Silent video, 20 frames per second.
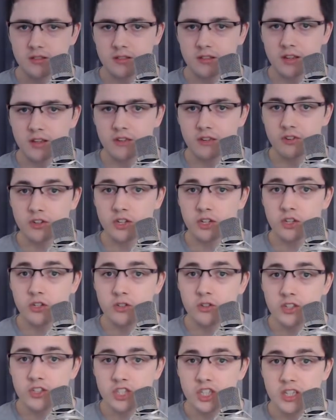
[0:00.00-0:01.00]
delivering a
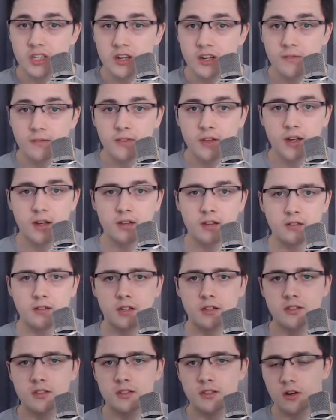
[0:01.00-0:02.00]
eulogy, and
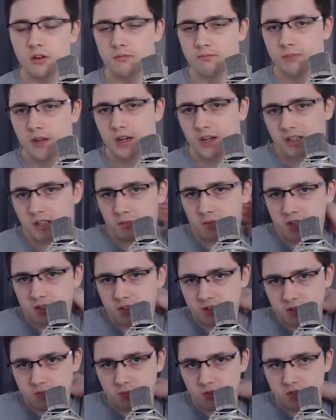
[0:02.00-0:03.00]
it's not by any
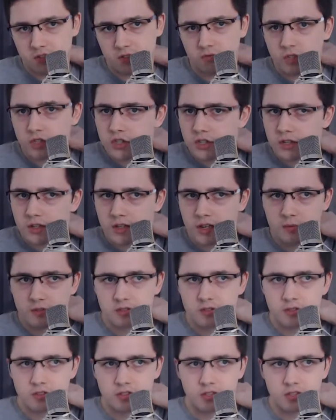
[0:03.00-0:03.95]
means the most original episode.